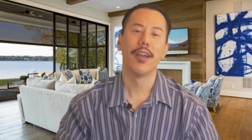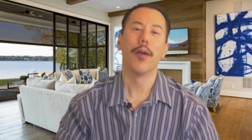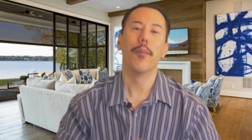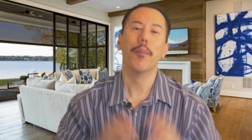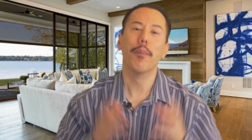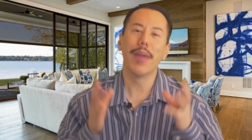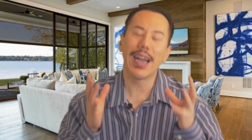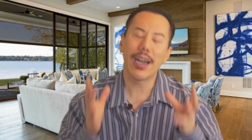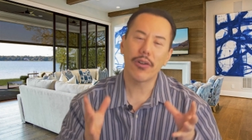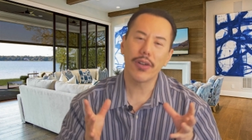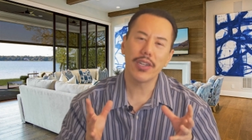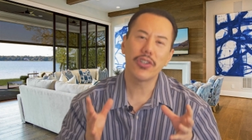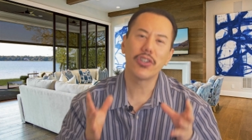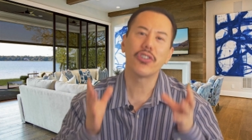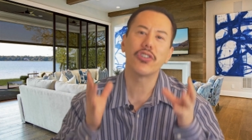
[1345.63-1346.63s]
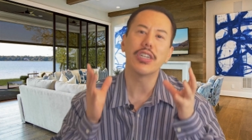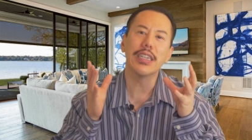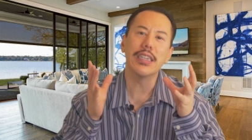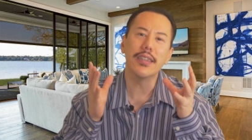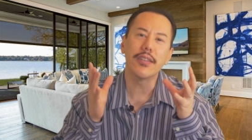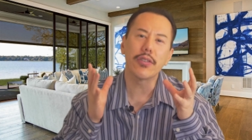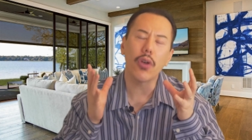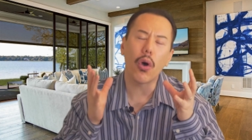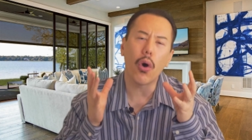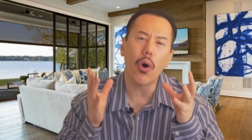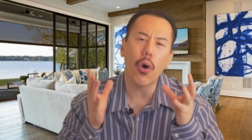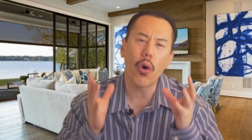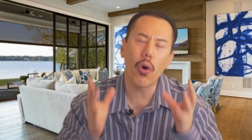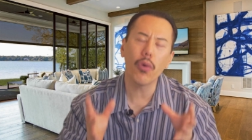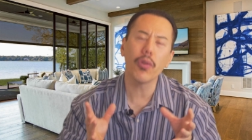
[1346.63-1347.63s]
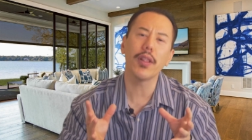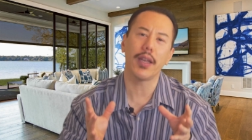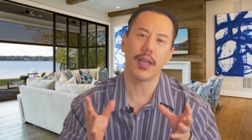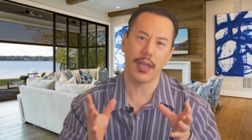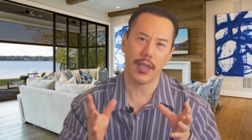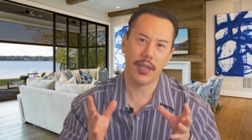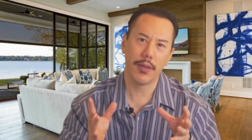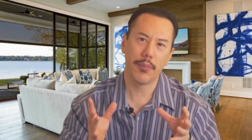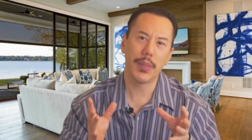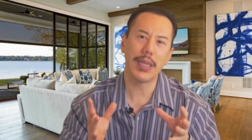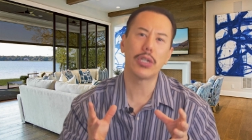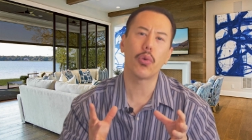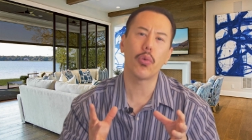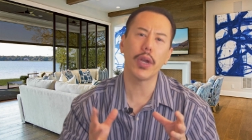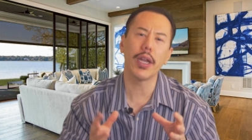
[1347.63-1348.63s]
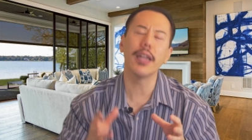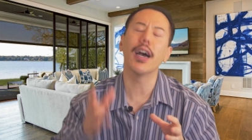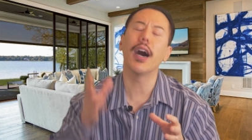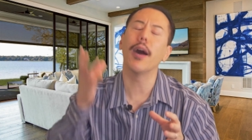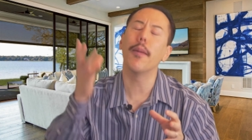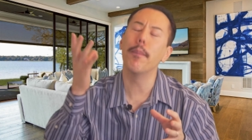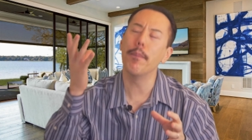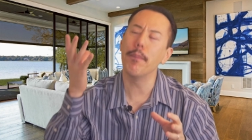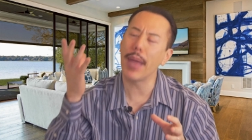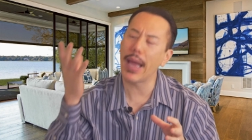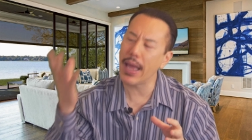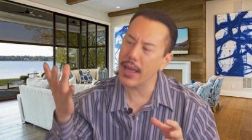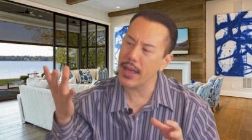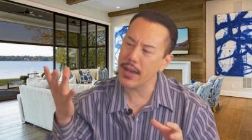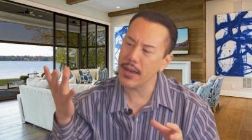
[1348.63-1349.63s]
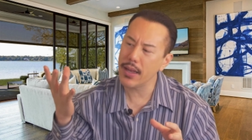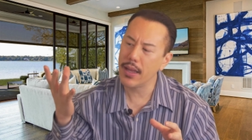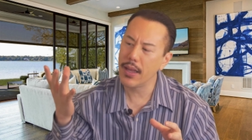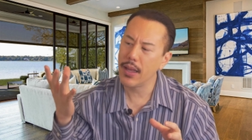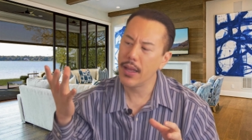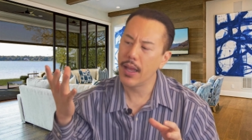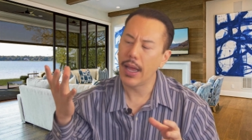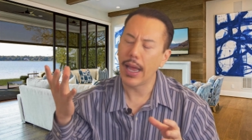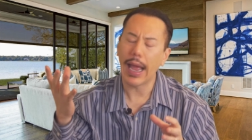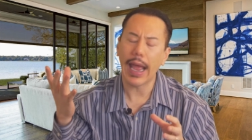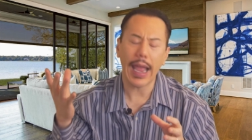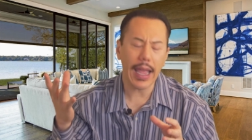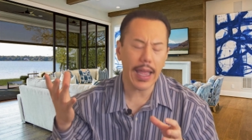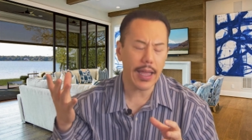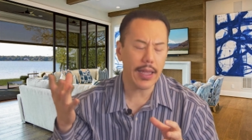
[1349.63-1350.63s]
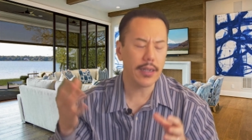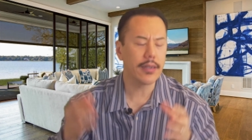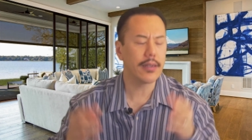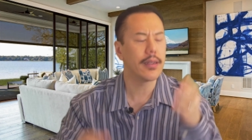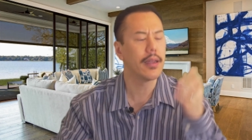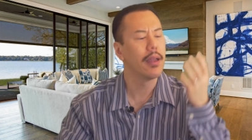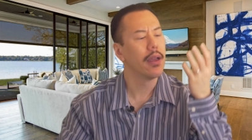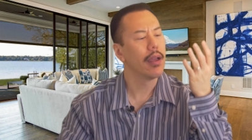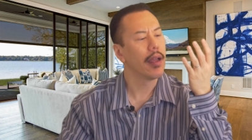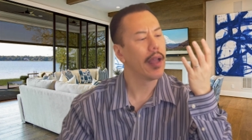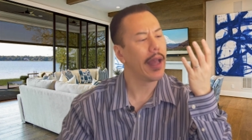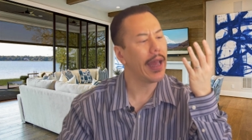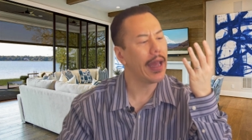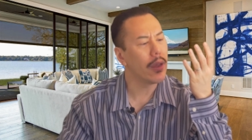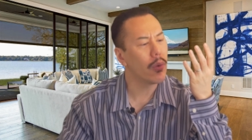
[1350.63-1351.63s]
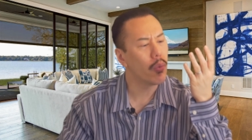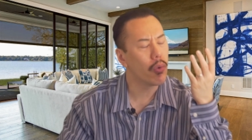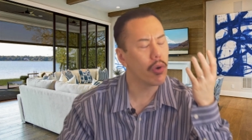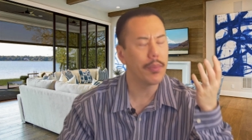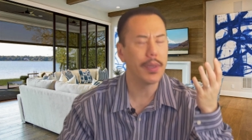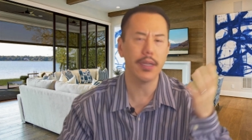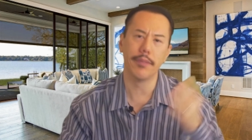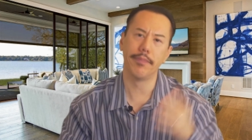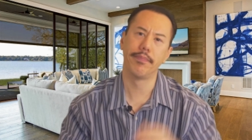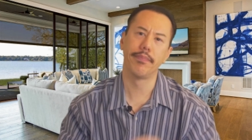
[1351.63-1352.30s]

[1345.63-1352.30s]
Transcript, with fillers: Marriage is only between a man and a woman.